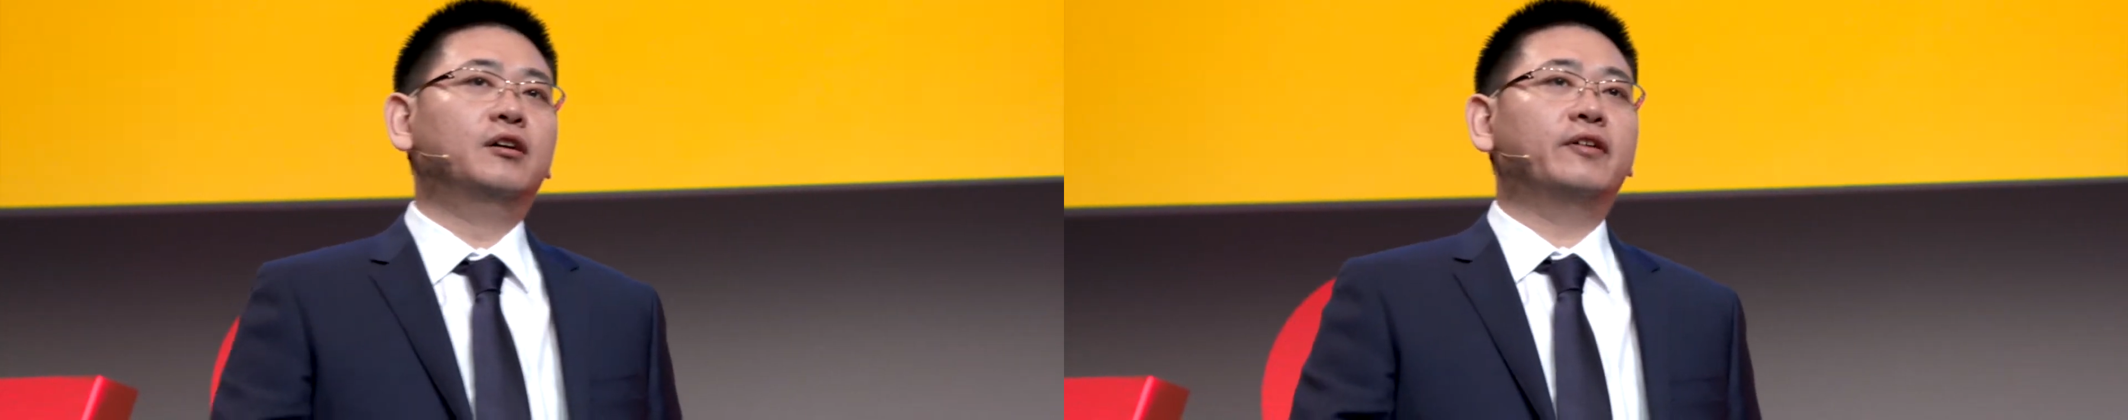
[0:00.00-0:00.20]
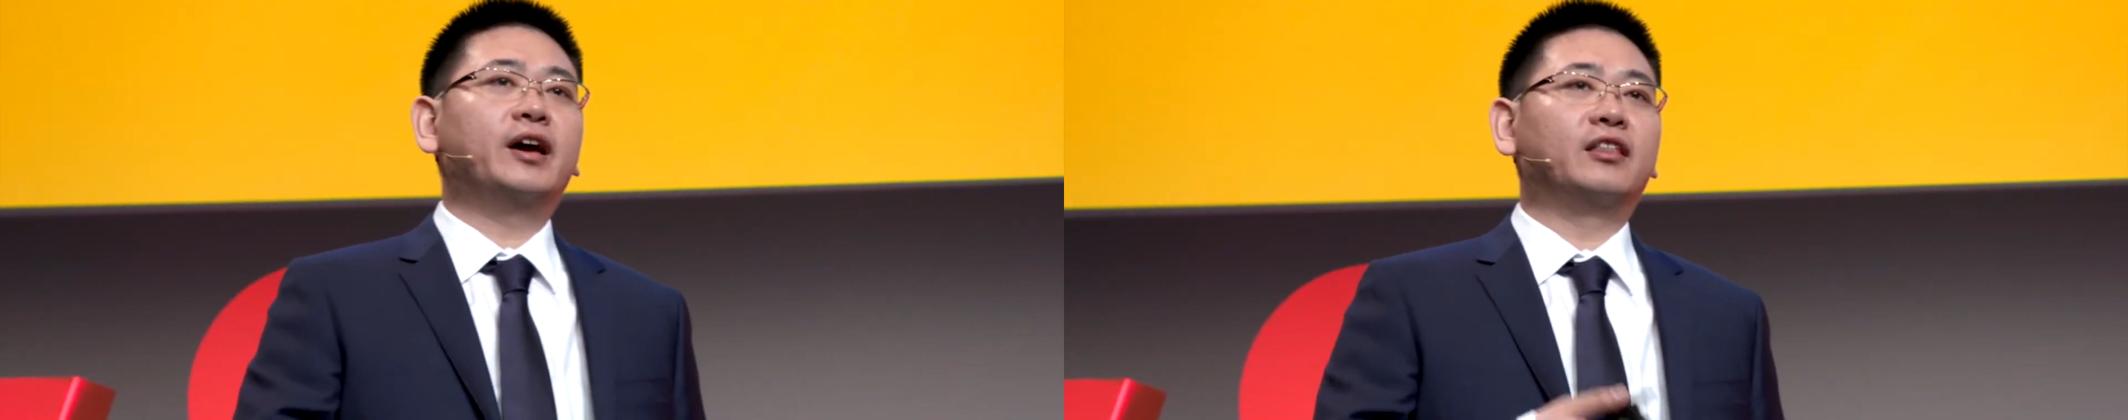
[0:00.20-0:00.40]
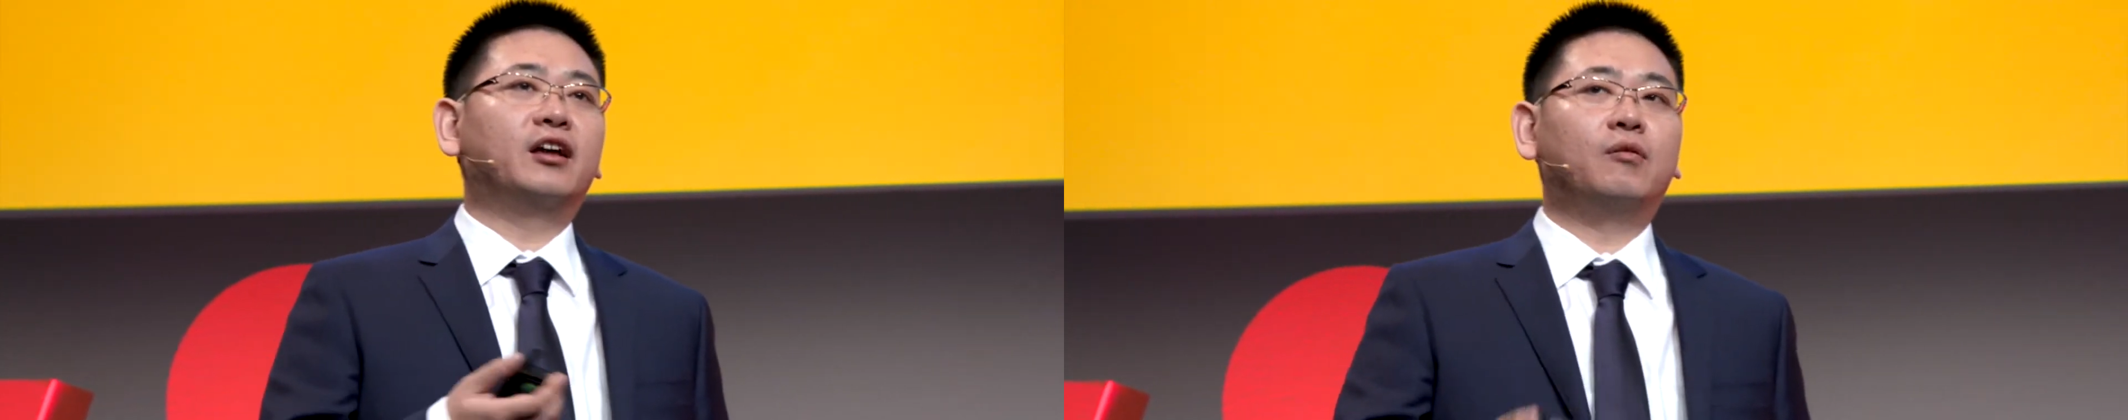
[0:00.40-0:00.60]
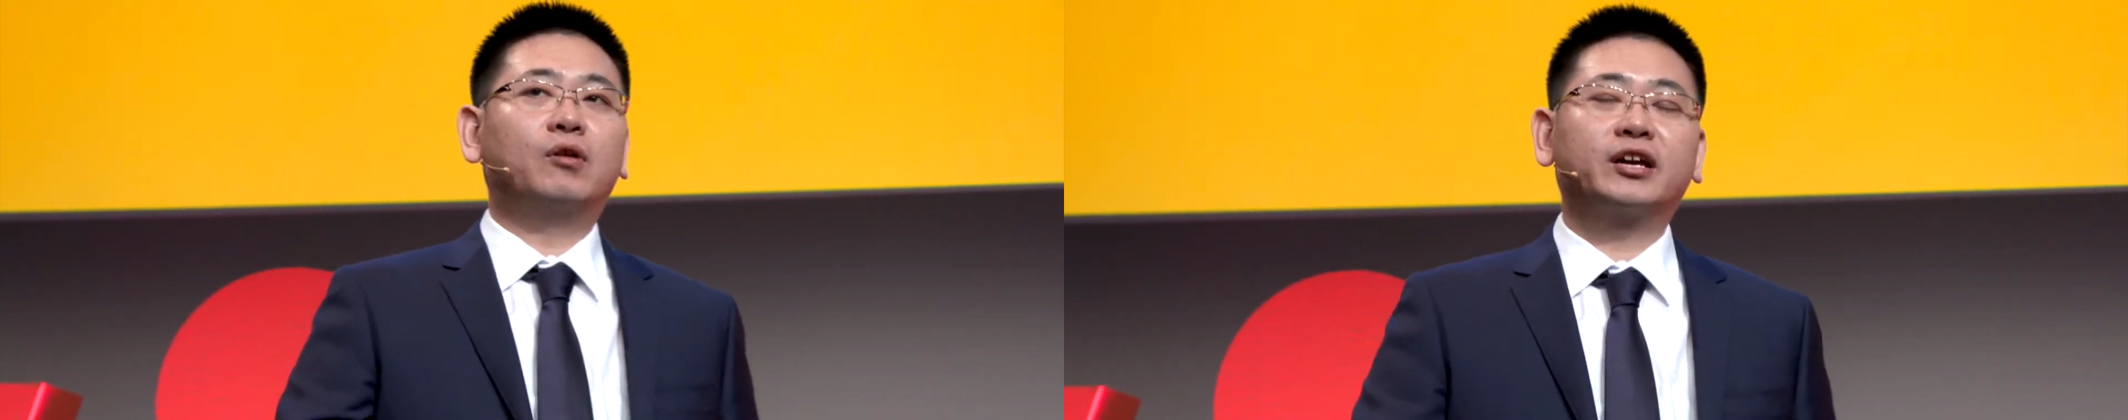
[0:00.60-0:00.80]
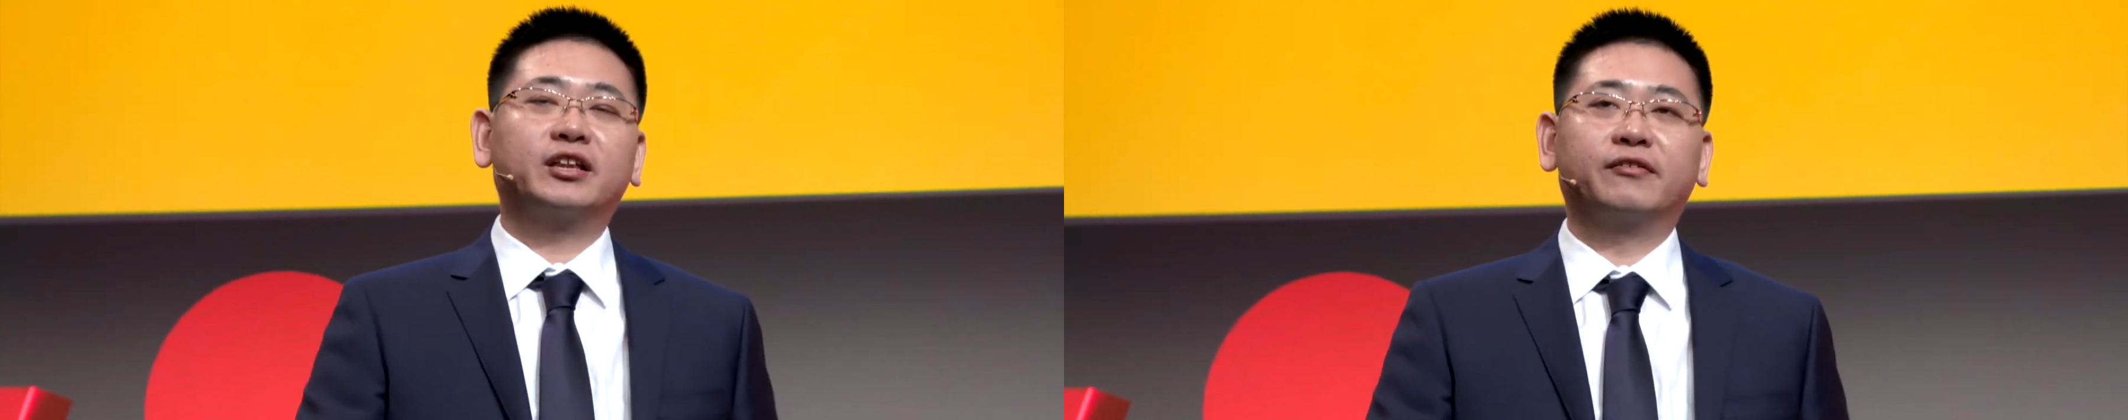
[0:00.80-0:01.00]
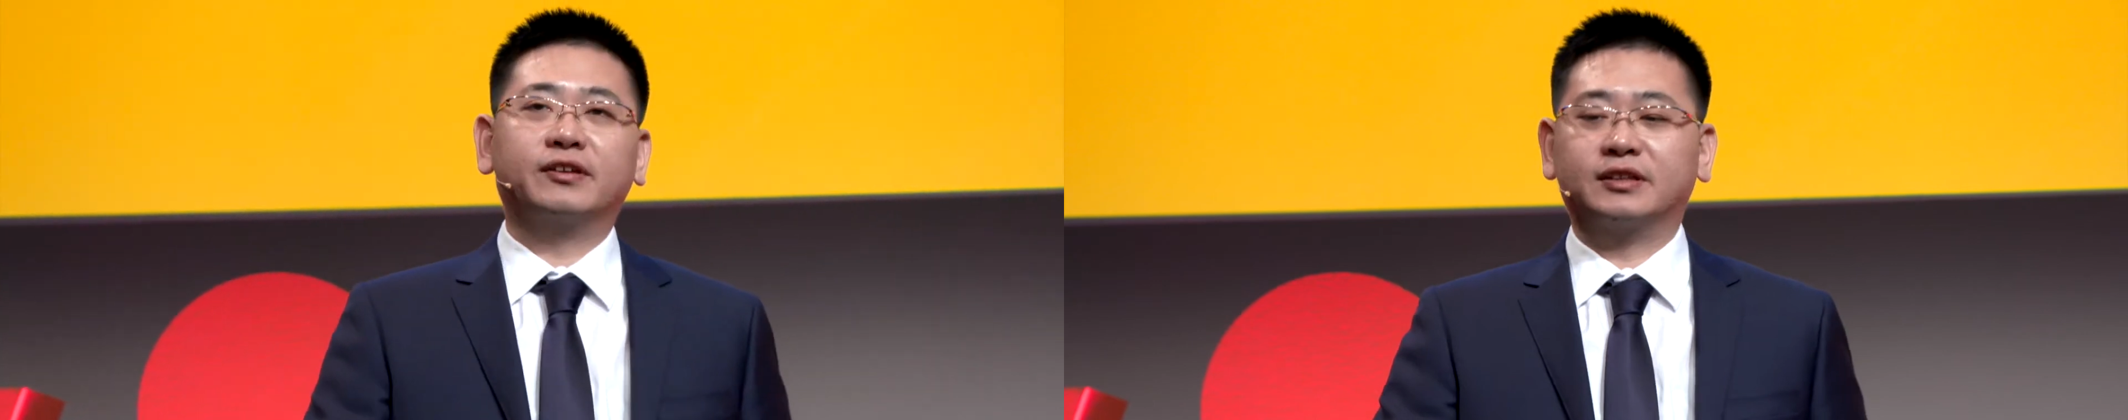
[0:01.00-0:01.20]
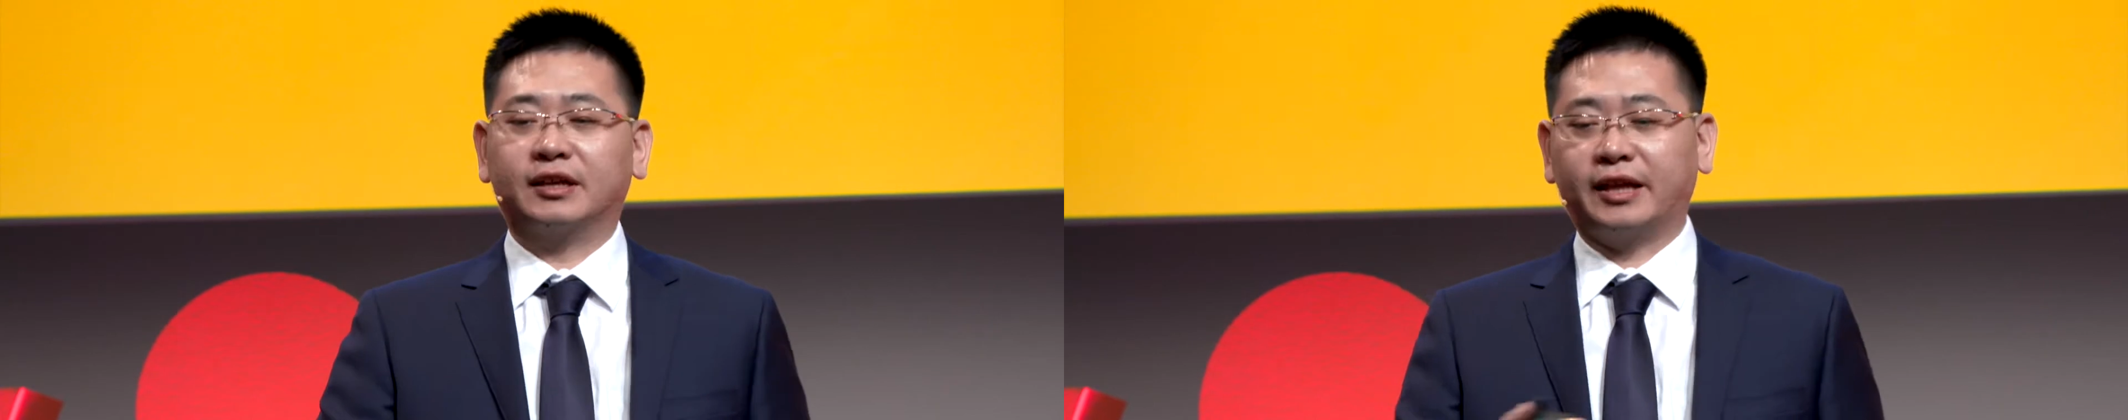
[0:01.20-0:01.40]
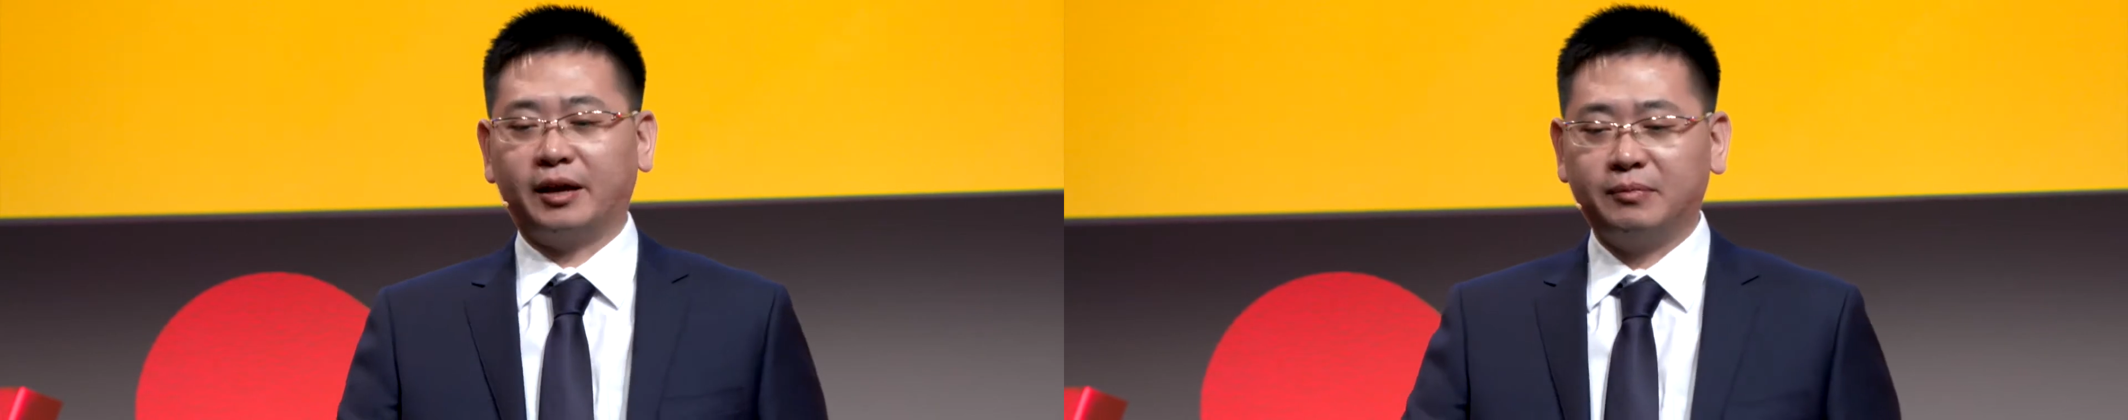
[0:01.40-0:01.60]
we are now working with
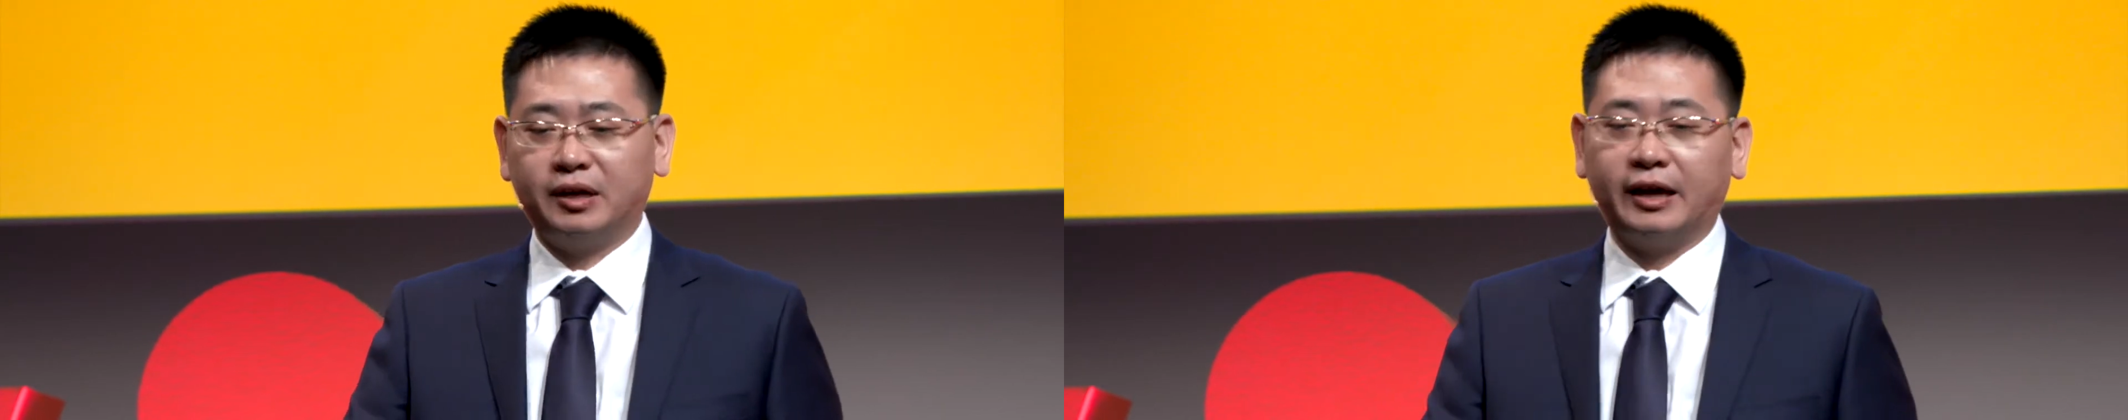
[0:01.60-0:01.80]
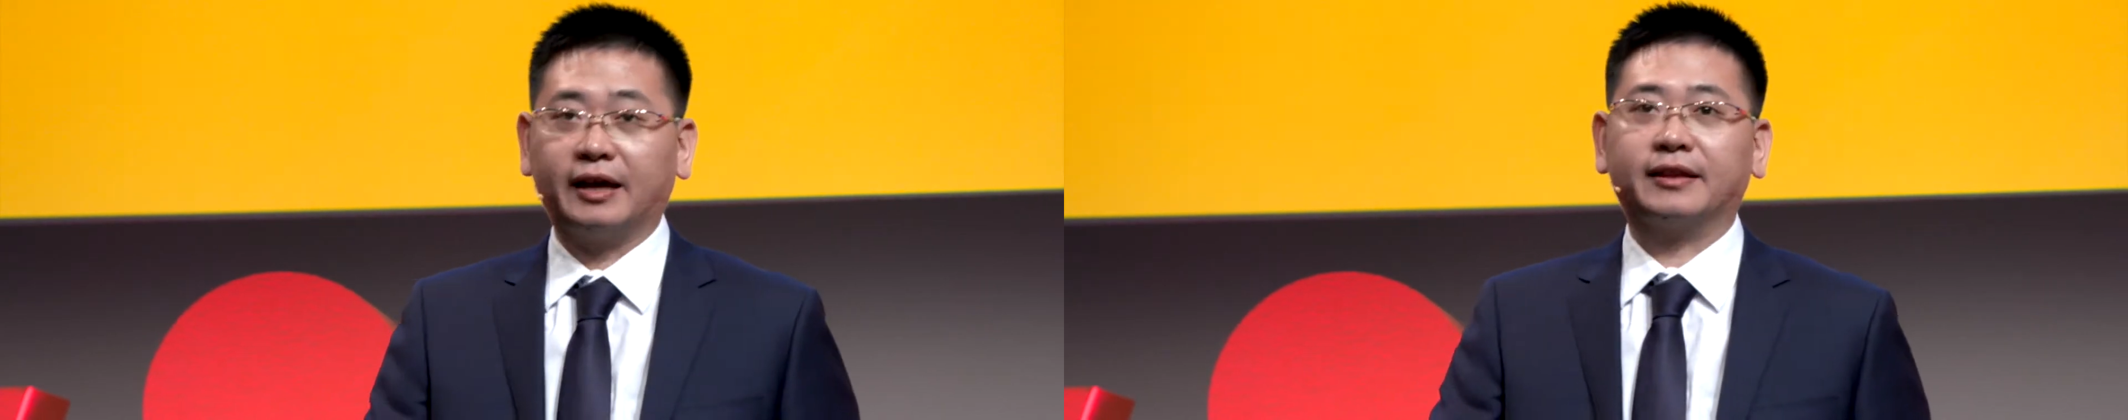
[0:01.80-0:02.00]
the Daimler